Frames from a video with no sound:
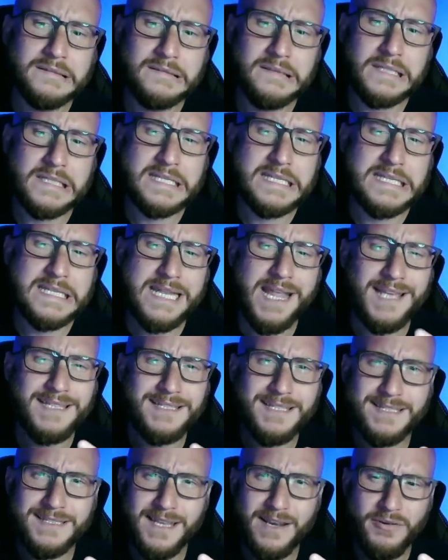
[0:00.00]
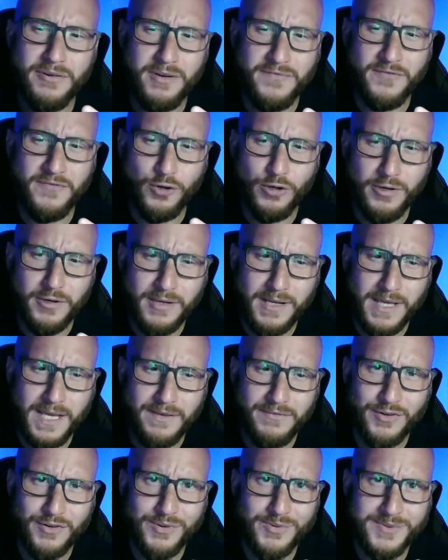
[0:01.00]
it's necessary for her to
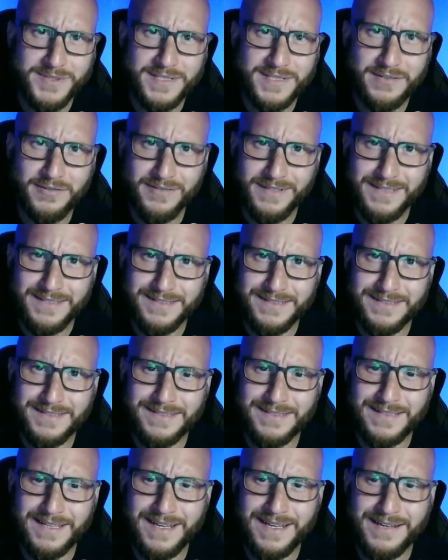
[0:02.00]
have her own series.